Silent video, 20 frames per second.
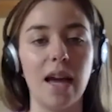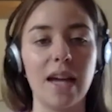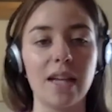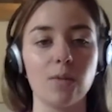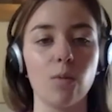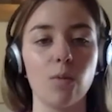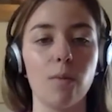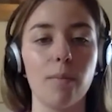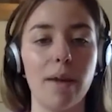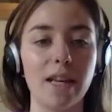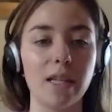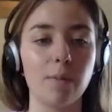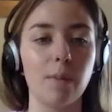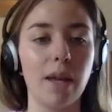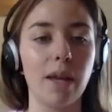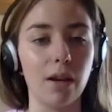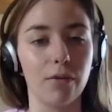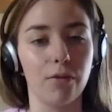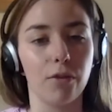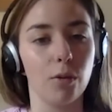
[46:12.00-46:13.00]
is what makes
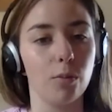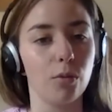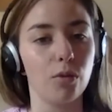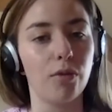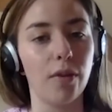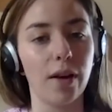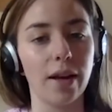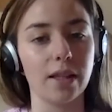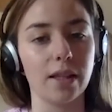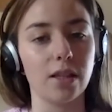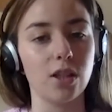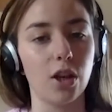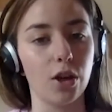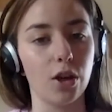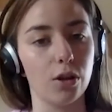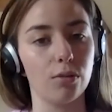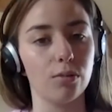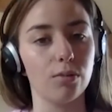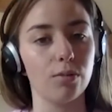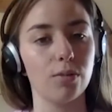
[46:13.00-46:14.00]
being a football fan
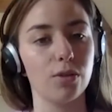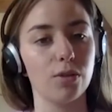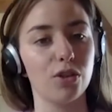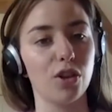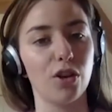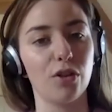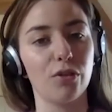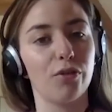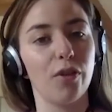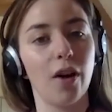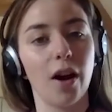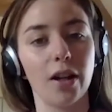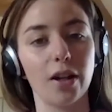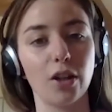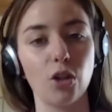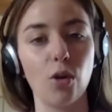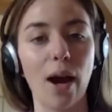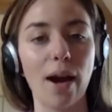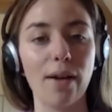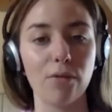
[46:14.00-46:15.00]
so
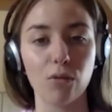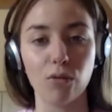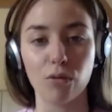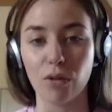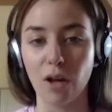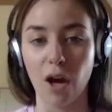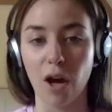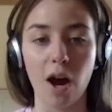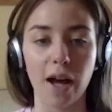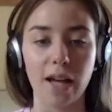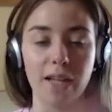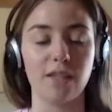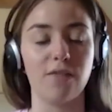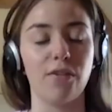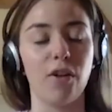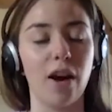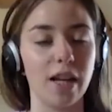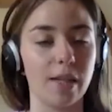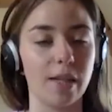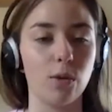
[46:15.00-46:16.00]
fun. You have all the highest of
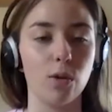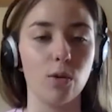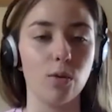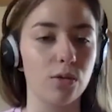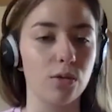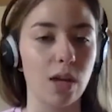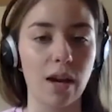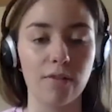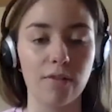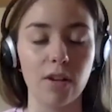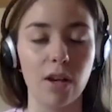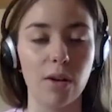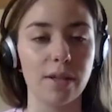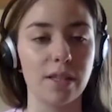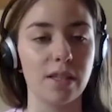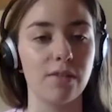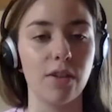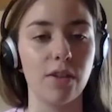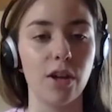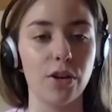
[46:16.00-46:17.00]
highs, but you also have
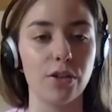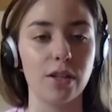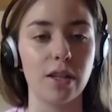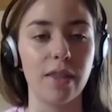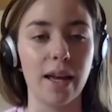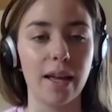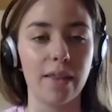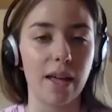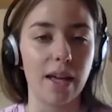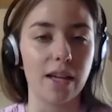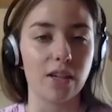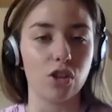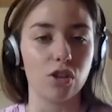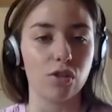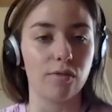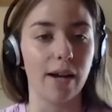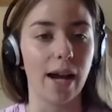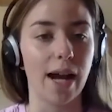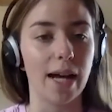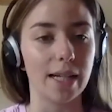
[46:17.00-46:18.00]
lowest of lows, and that's
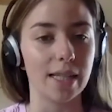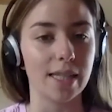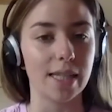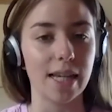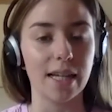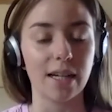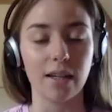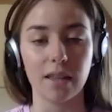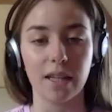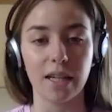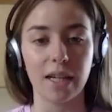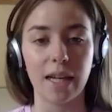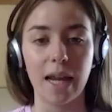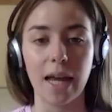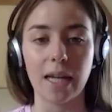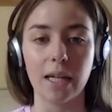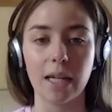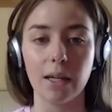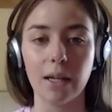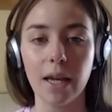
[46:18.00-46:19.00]
just reality. And I think in
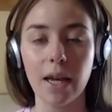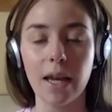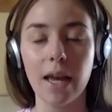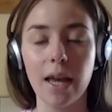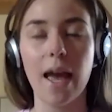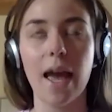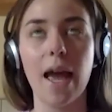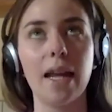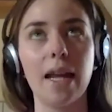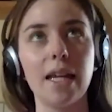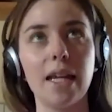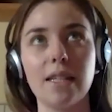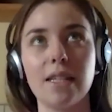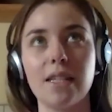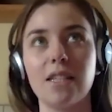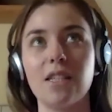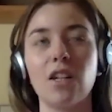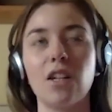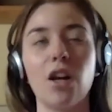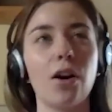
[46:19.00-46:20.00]
any
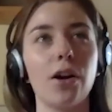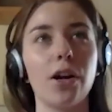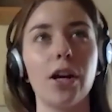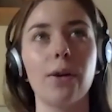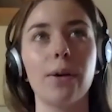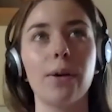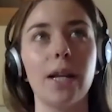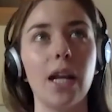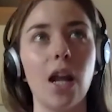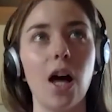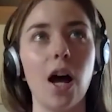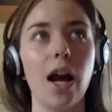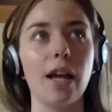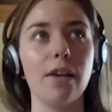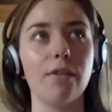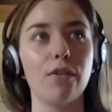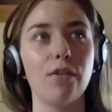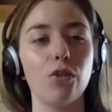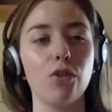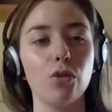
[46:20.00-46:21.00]
scenario in
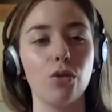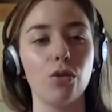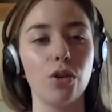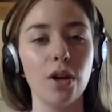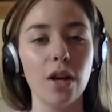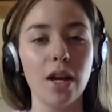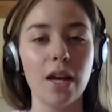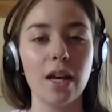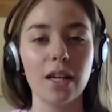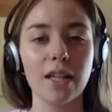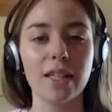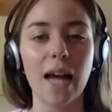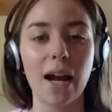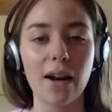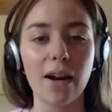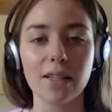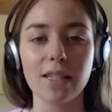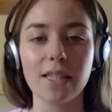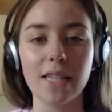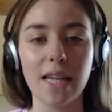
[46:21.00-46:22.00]
life, if you're
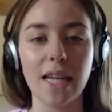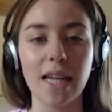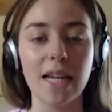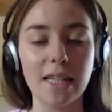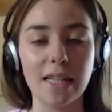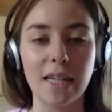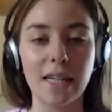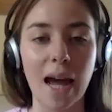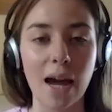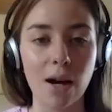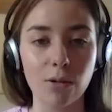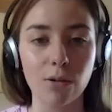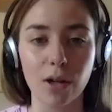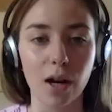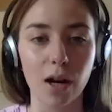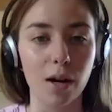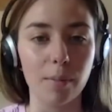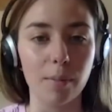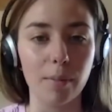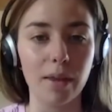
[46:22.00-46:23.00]
guaranteed an
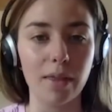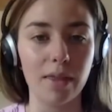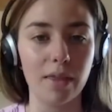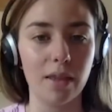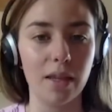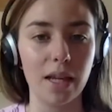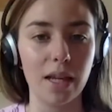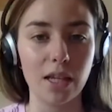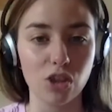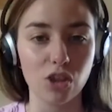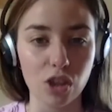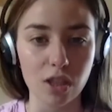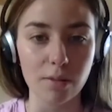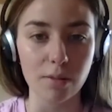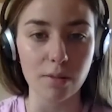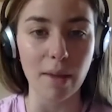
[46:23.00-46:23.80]
outcome, it just